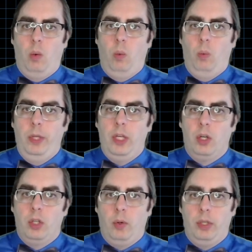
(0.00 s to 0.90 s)
We are
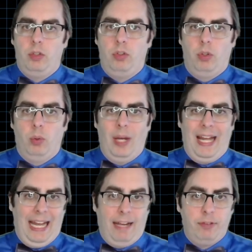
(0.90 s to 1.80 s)
going to,
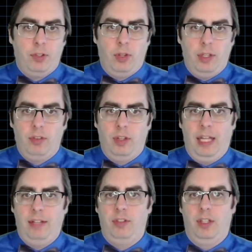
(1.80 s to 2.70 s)
after this
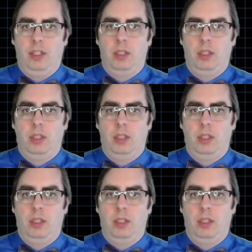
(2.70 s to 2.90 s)
lesson,